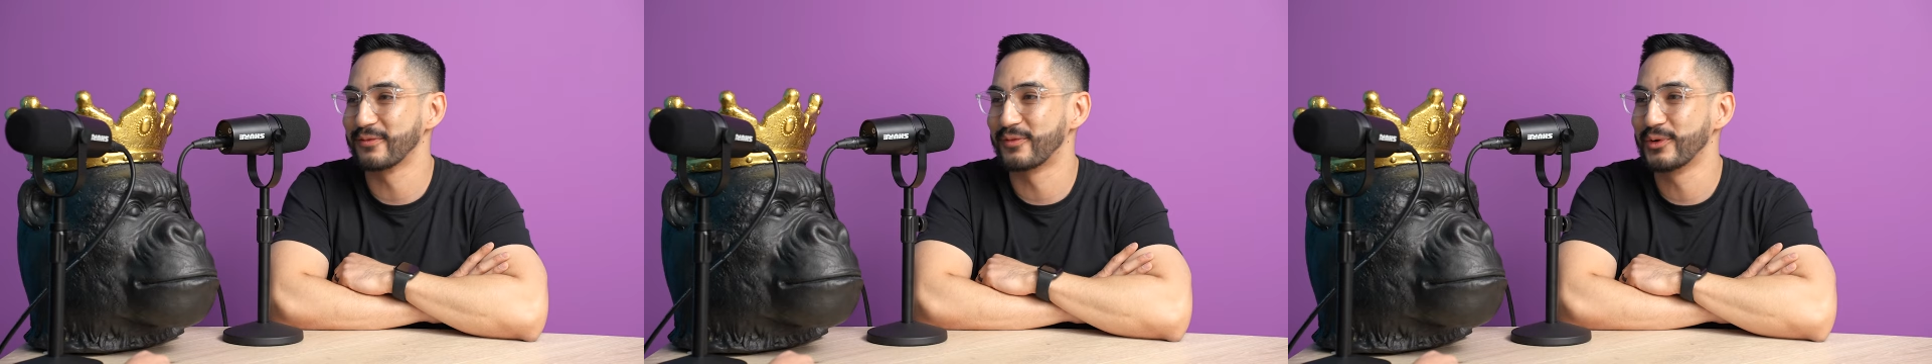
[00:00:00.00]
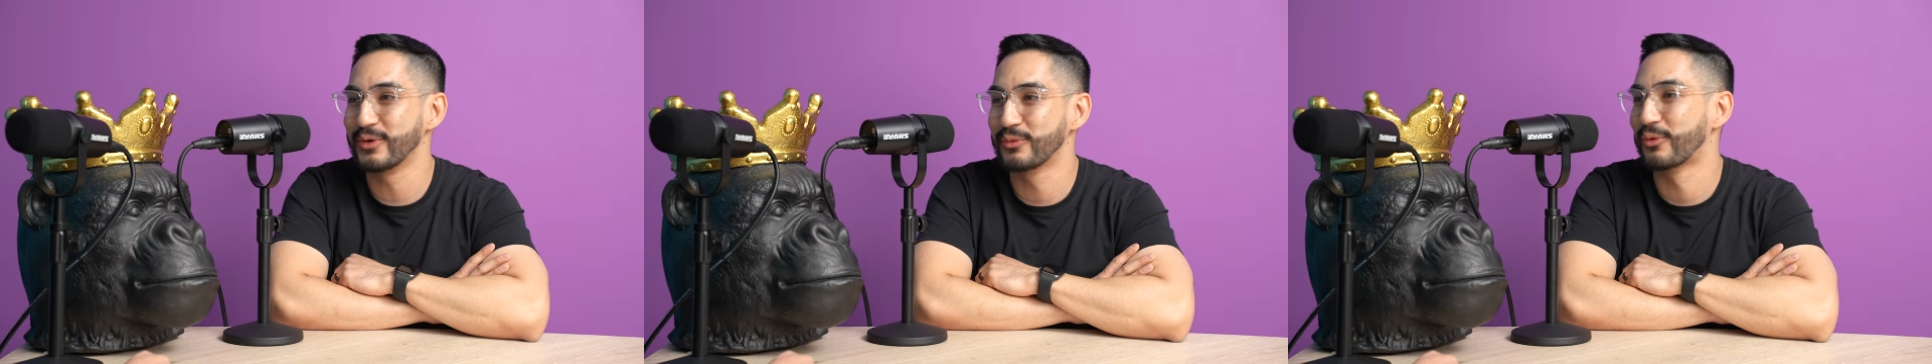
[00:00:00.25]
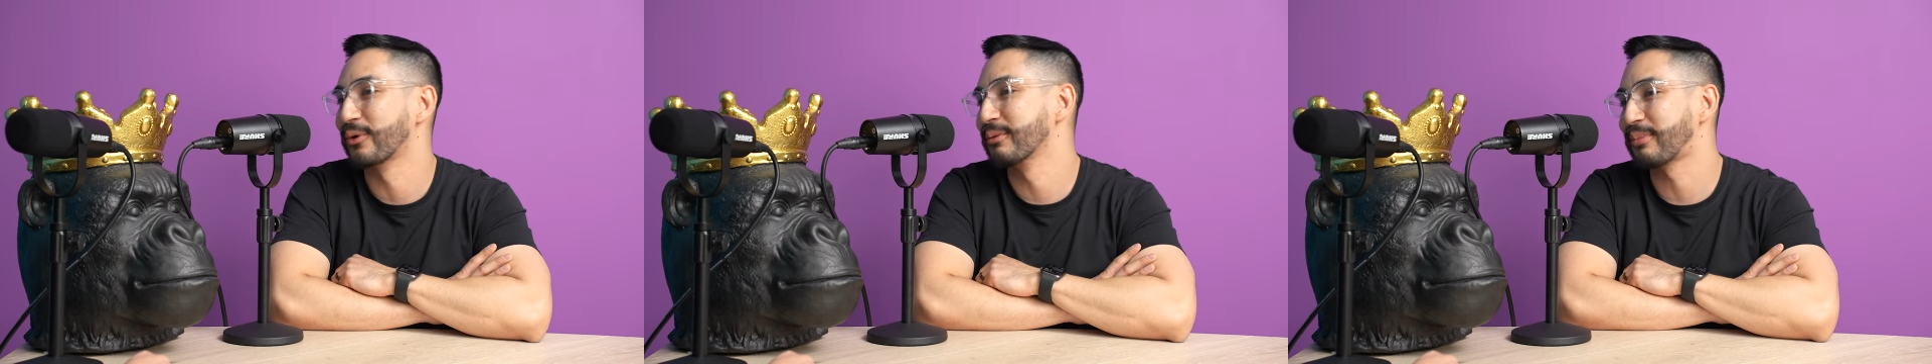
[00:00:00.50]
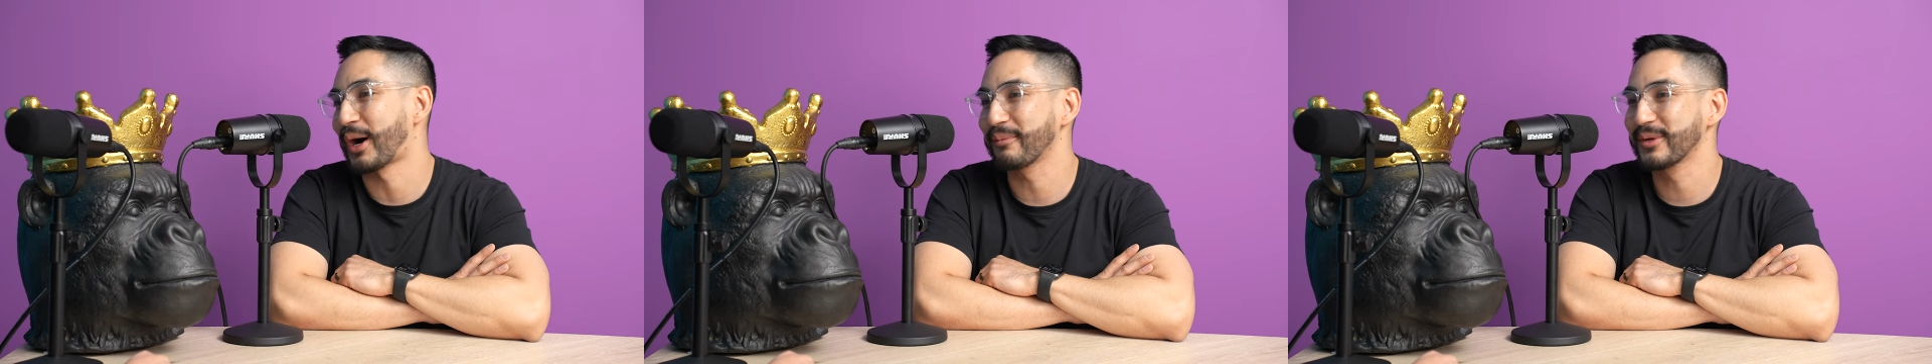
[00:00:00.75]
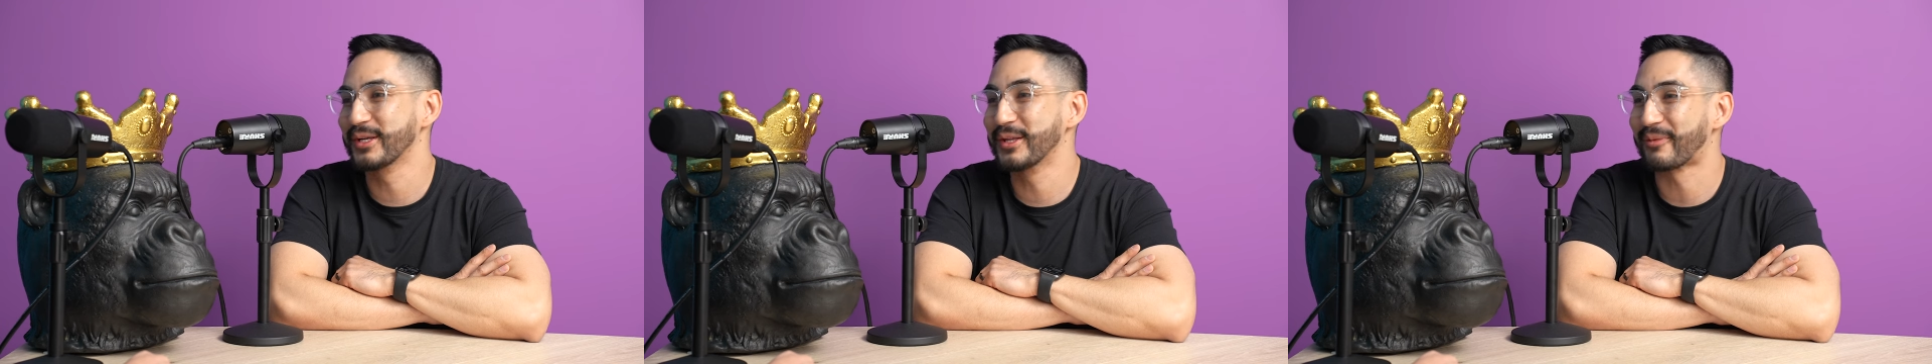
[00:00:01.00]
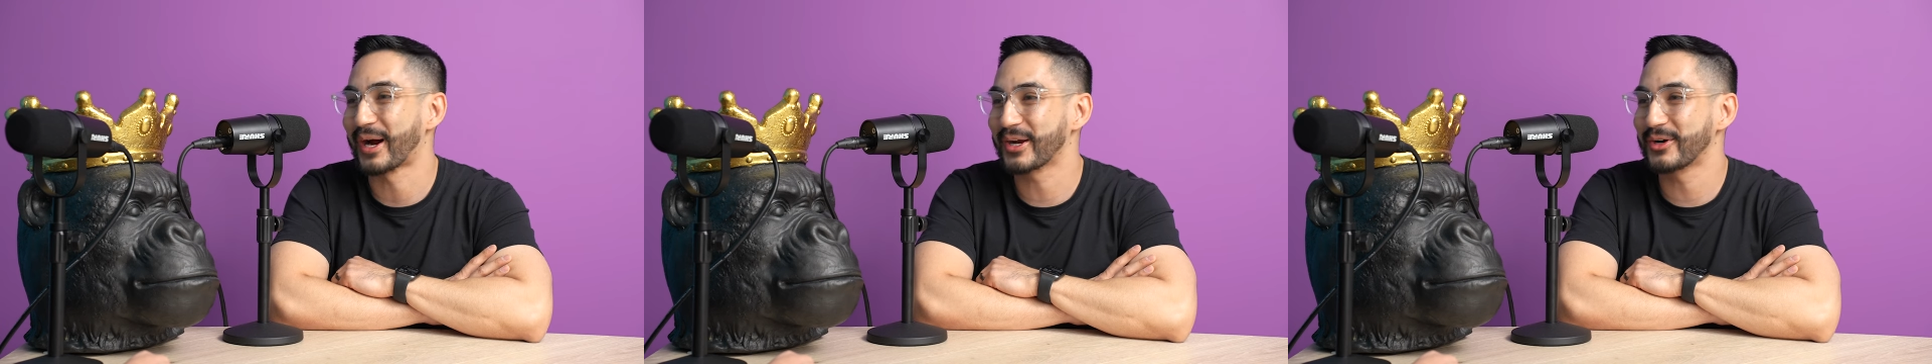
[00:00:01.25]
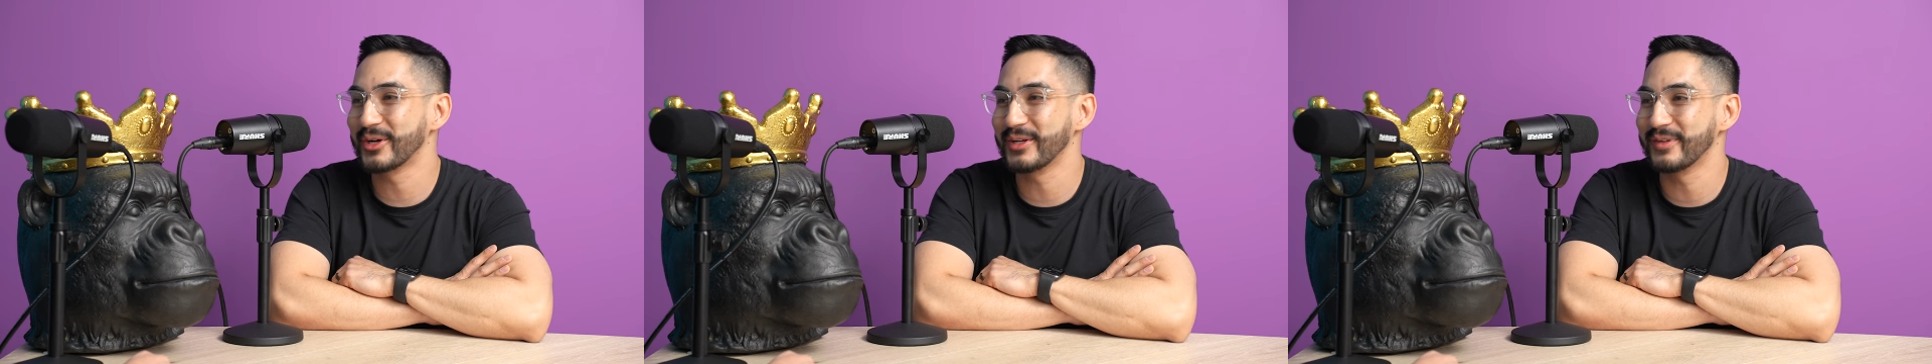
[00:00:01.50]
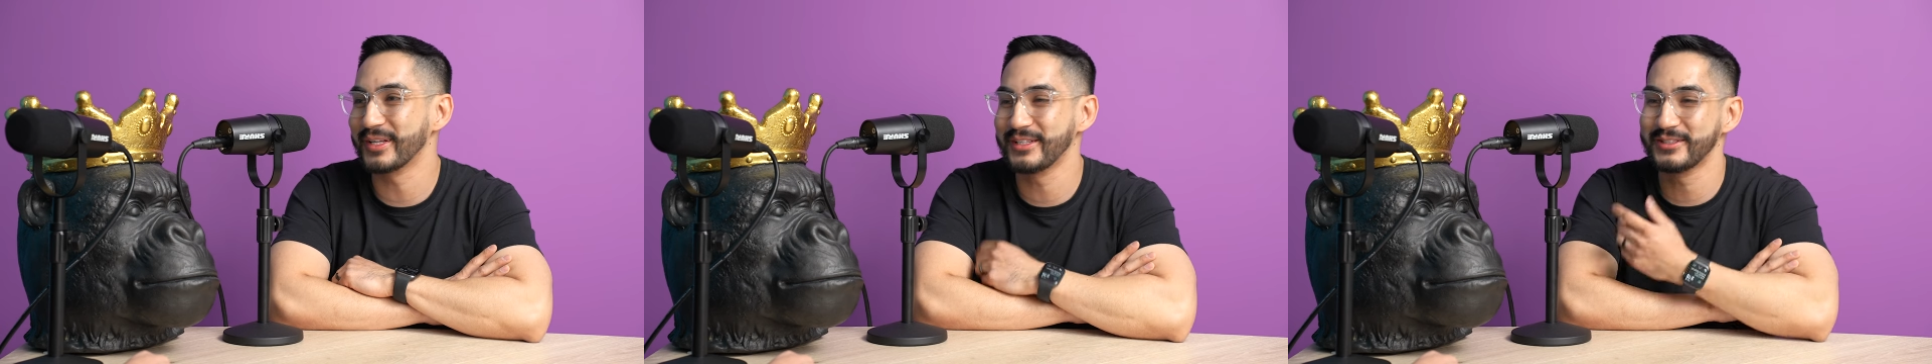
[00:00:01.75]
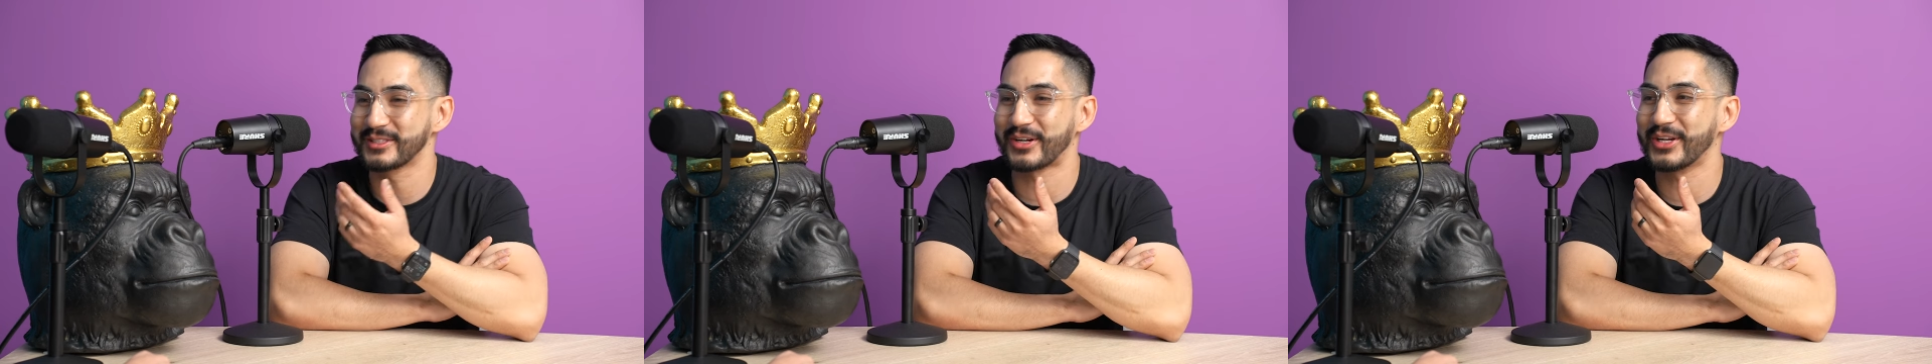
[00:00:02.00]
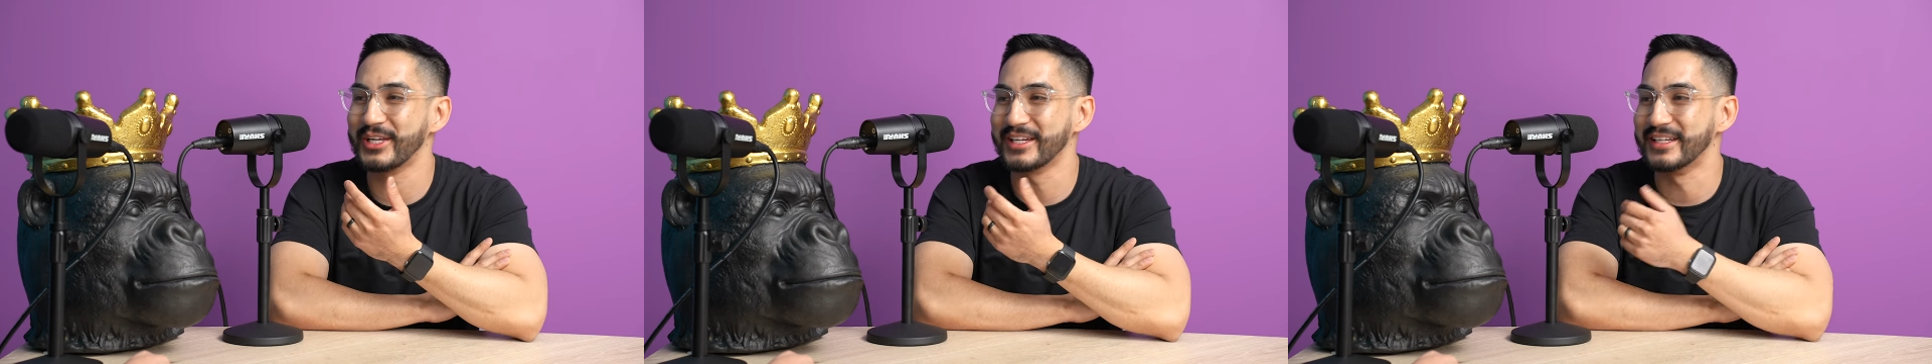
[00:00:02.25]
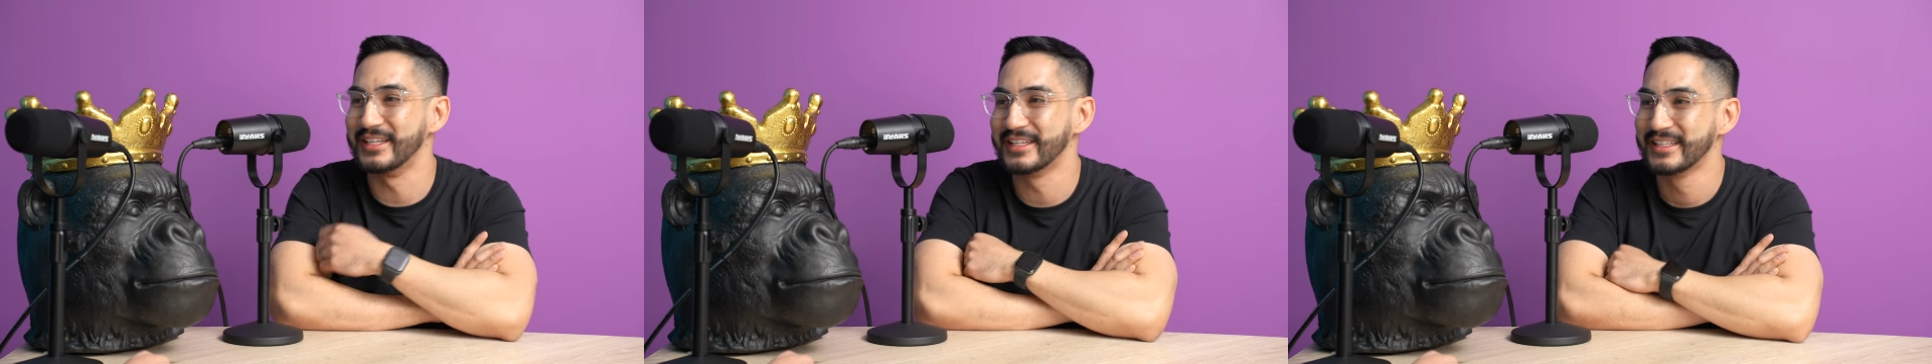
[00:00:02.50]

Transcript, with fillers: the food you warm, pop it in the microwave, and you start eating it.